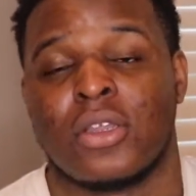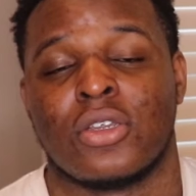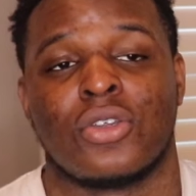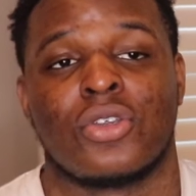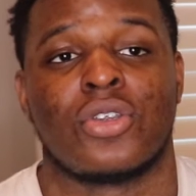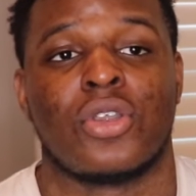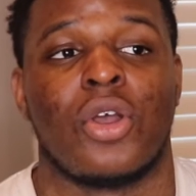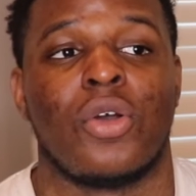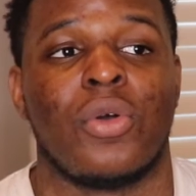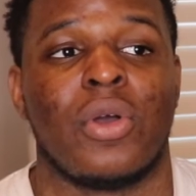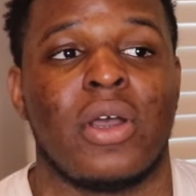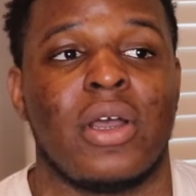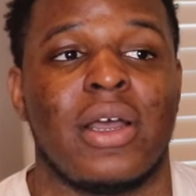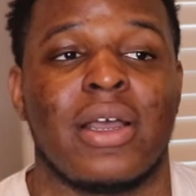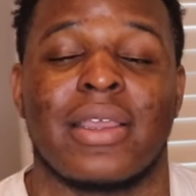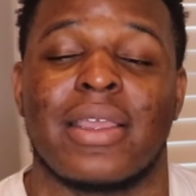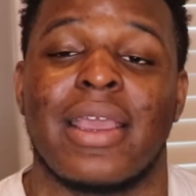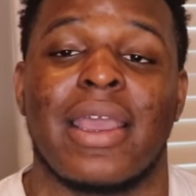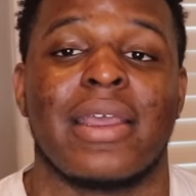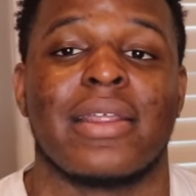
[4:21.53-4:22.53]
So
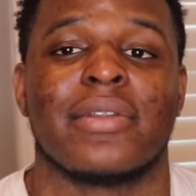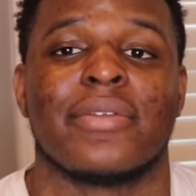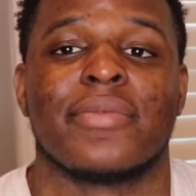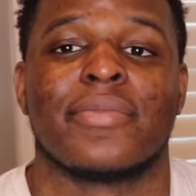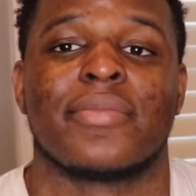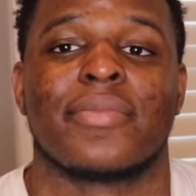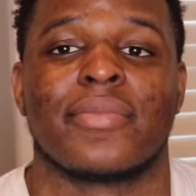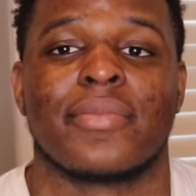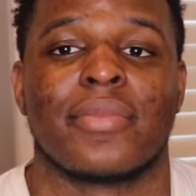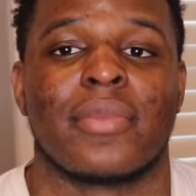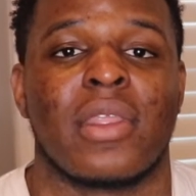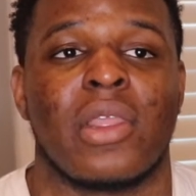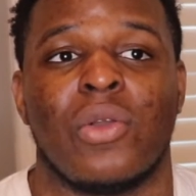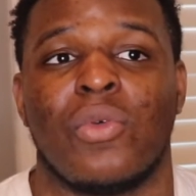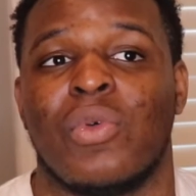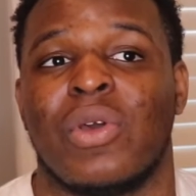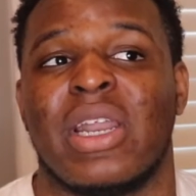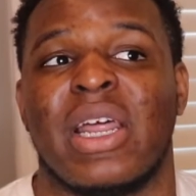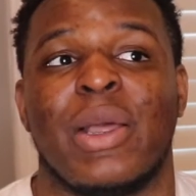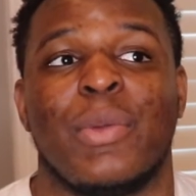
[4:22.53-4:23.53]
again,
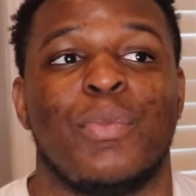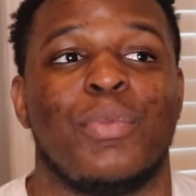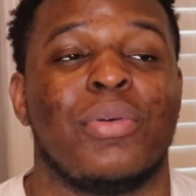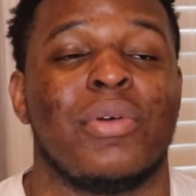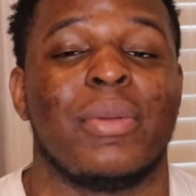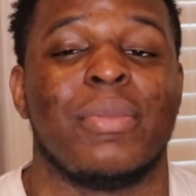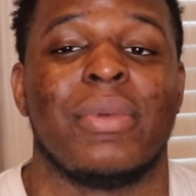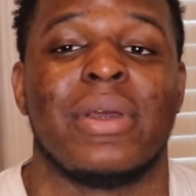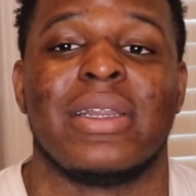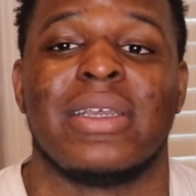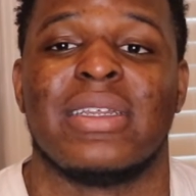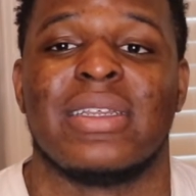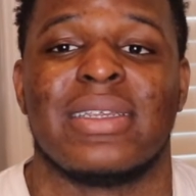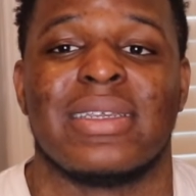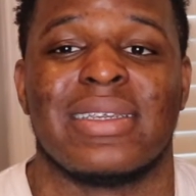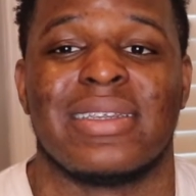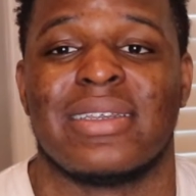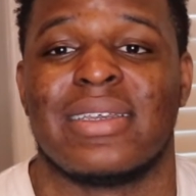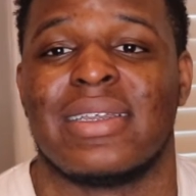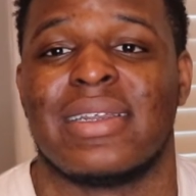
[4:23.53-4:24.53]
when I put money
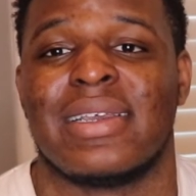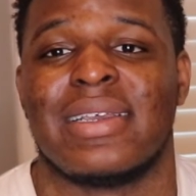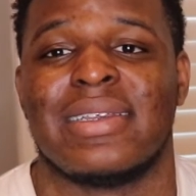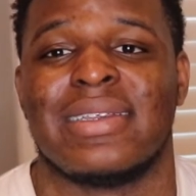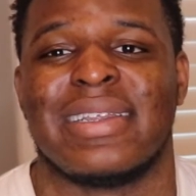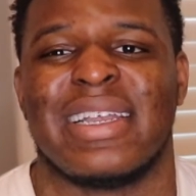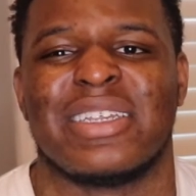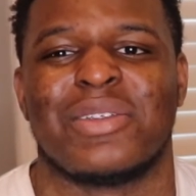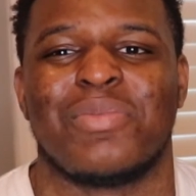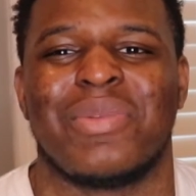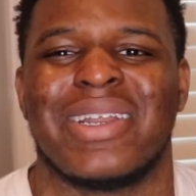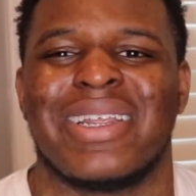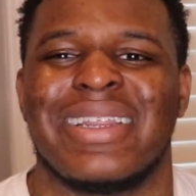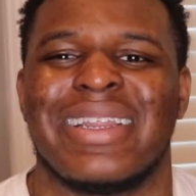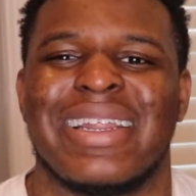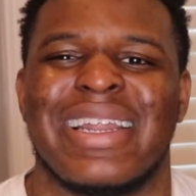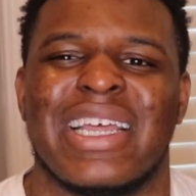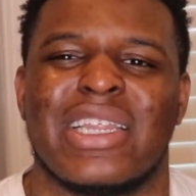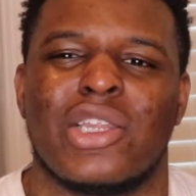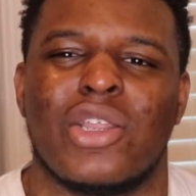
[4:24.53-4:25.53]
into CDs, that's money
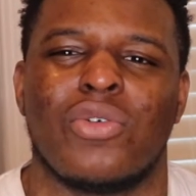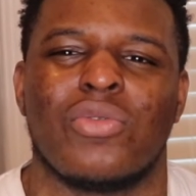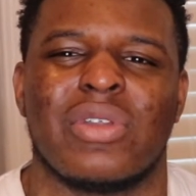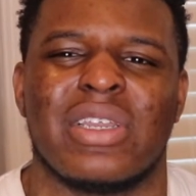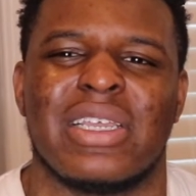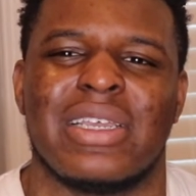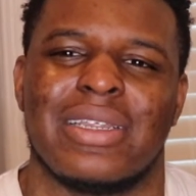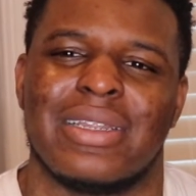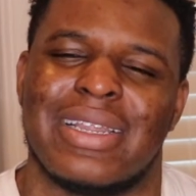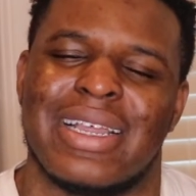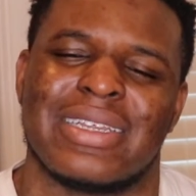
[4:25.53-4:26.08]
that I don't need.